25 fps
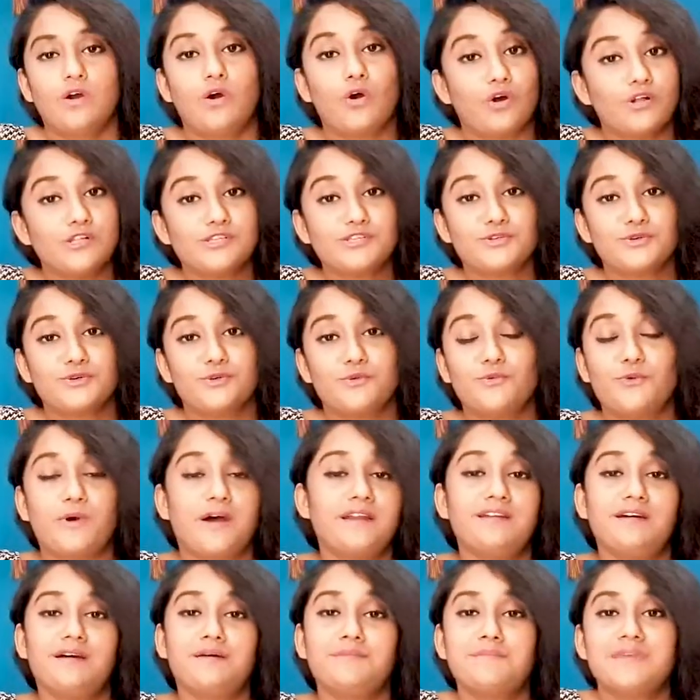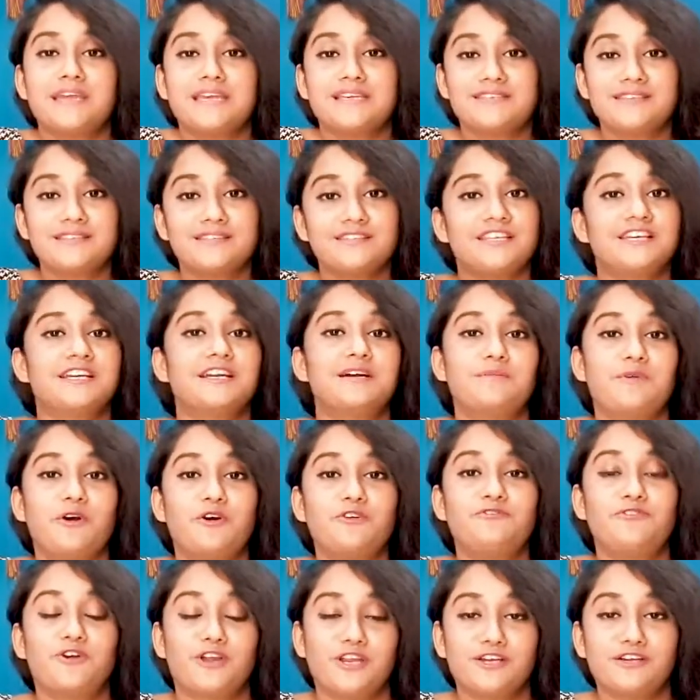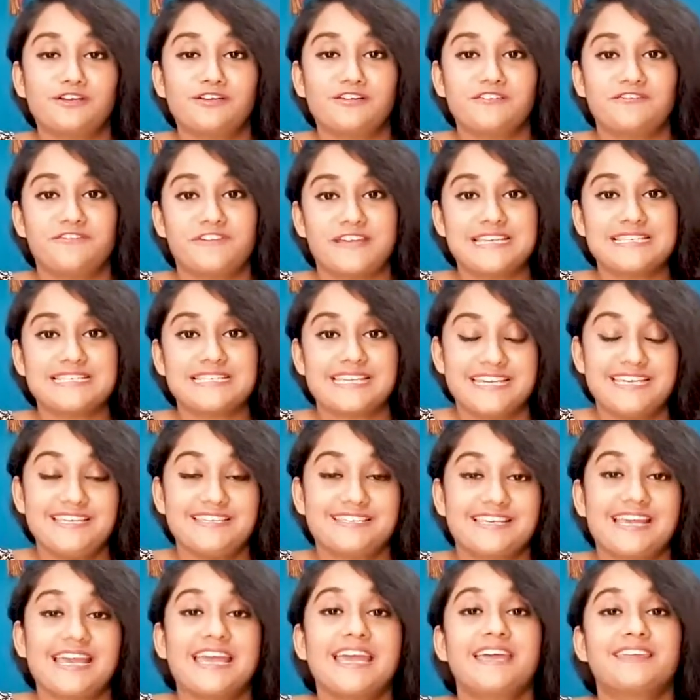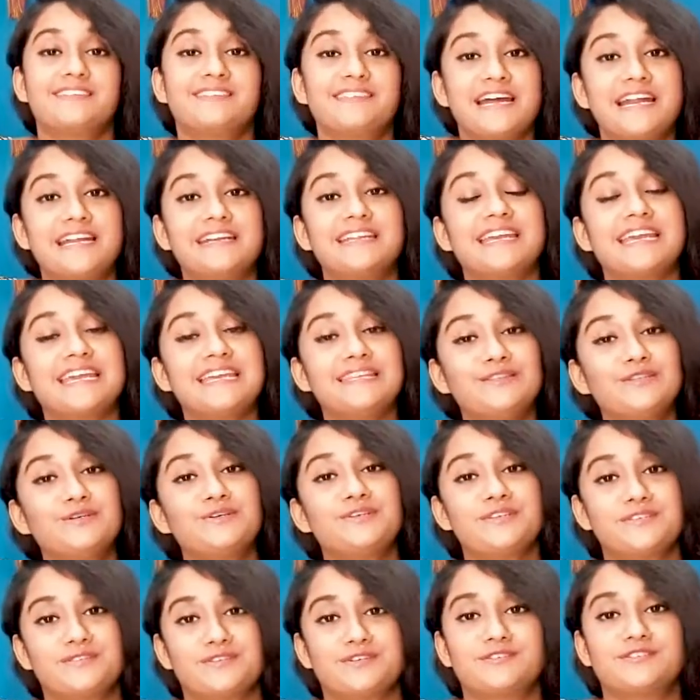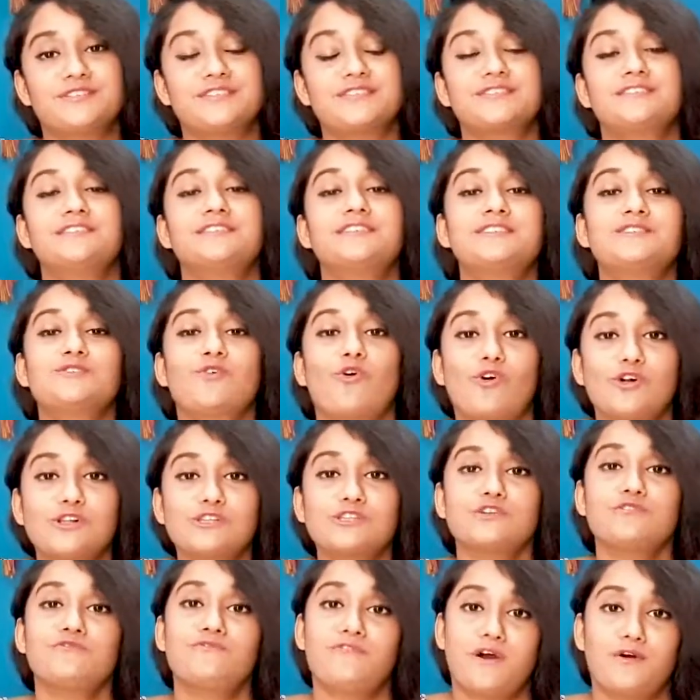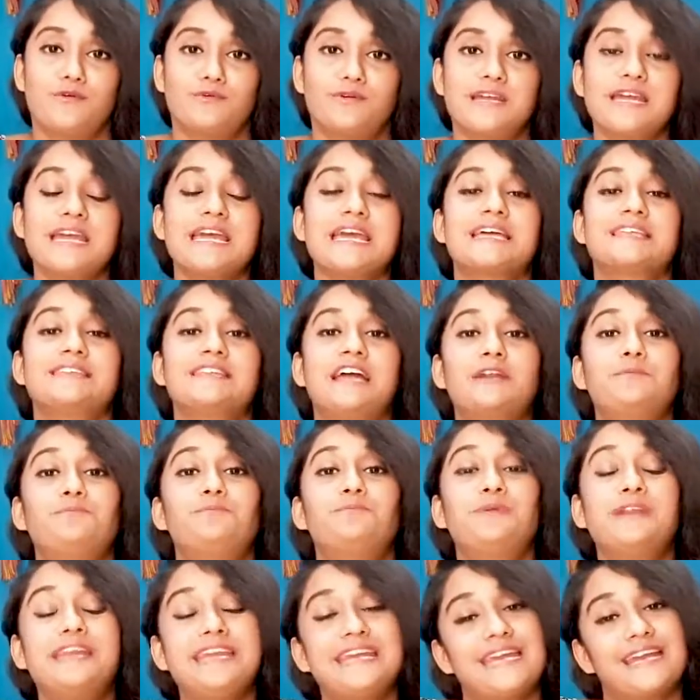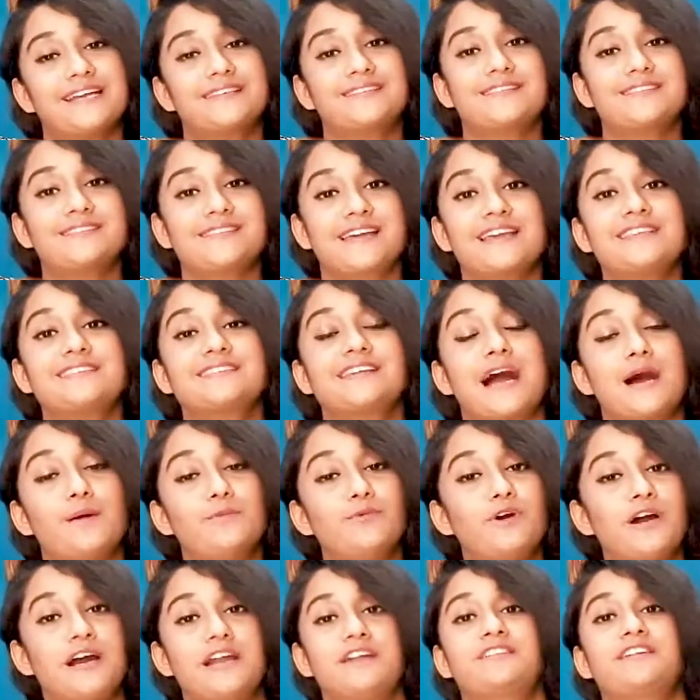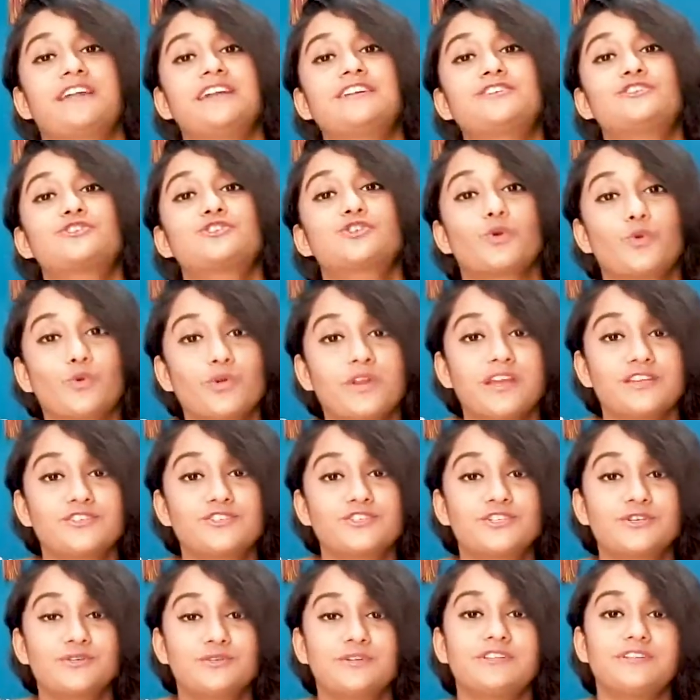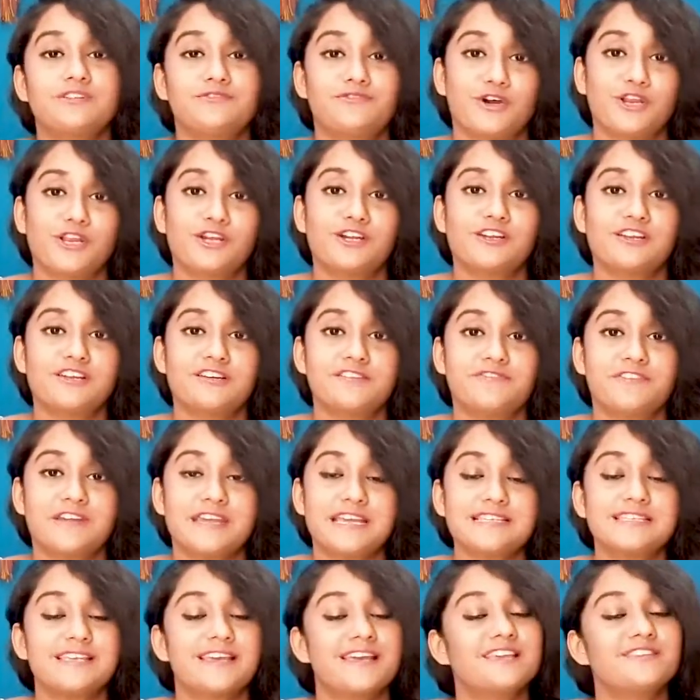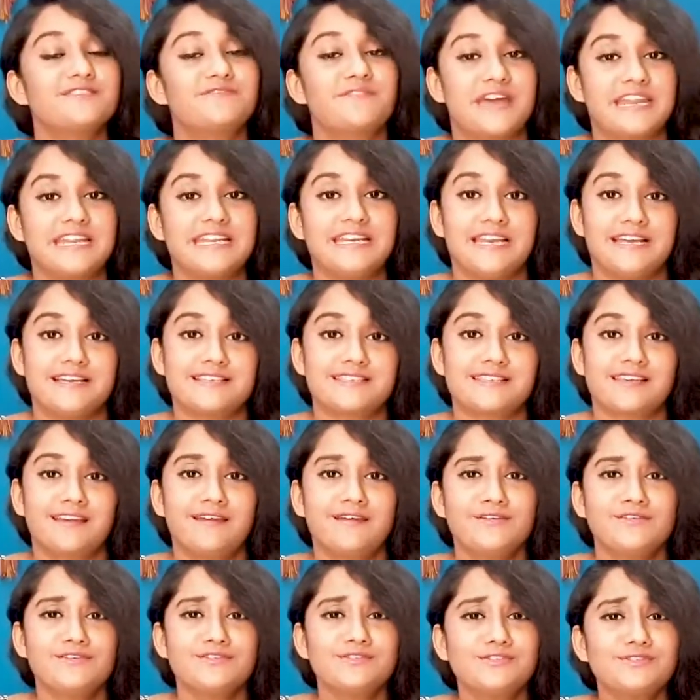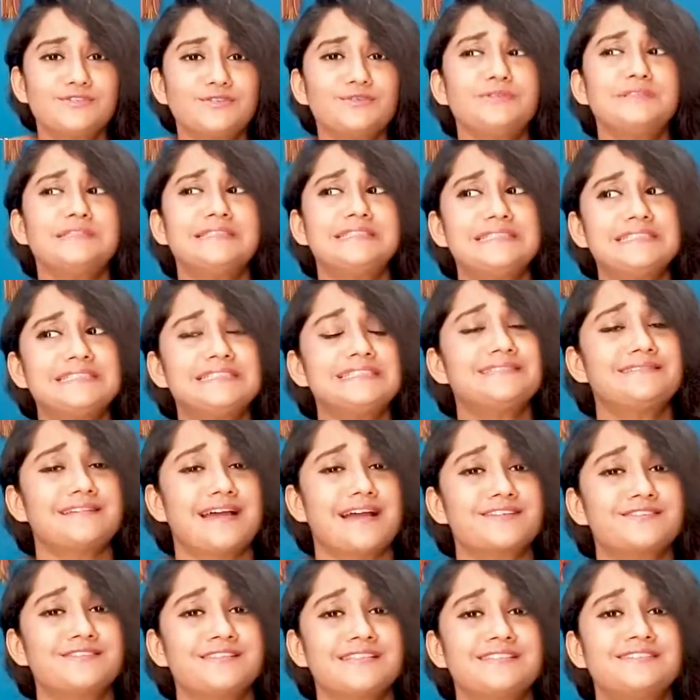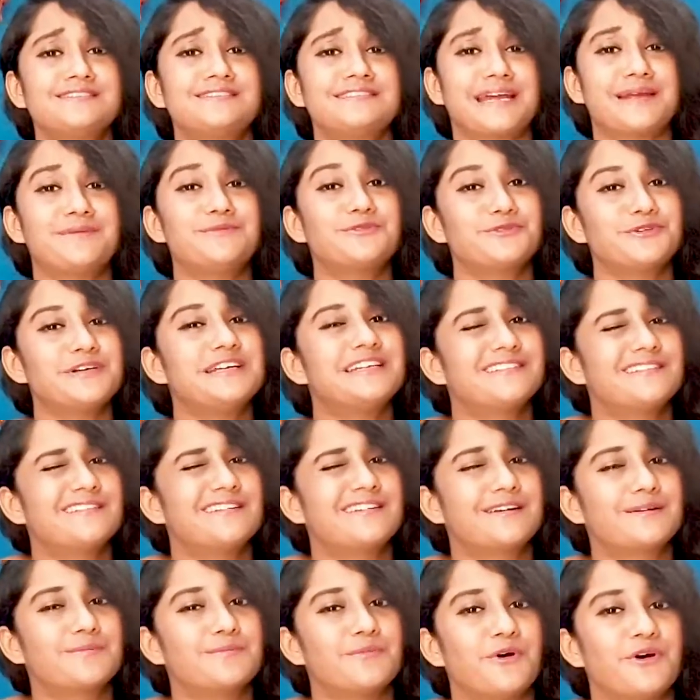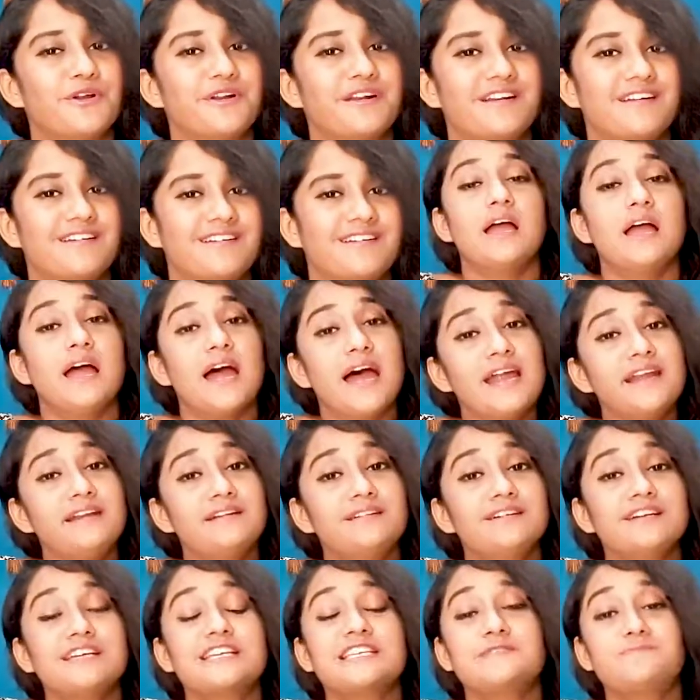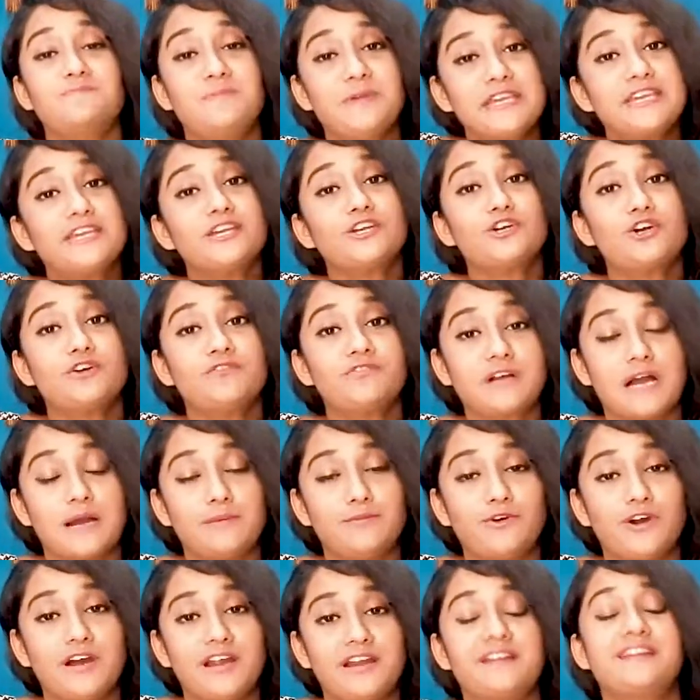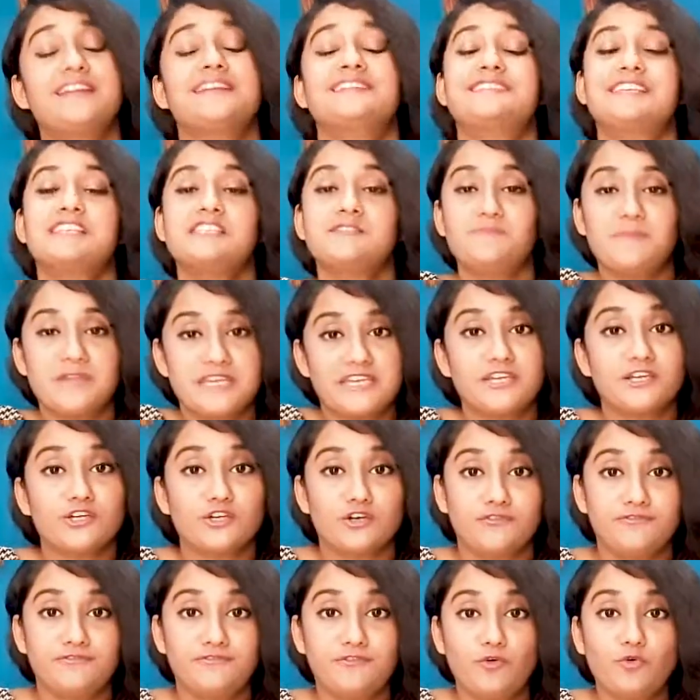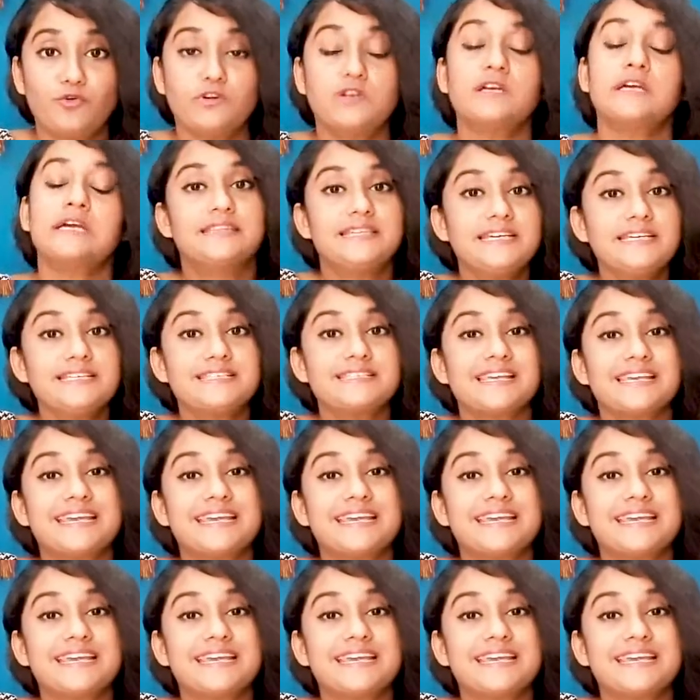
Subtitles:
Also, one amazing thing about follicular phase is that in the researches it is also found that pre-exercise carbohydrate storage during the follicular phase is very less. So this is actually the time to eat a little more. And speaking of carbohydrates and speaking of food, this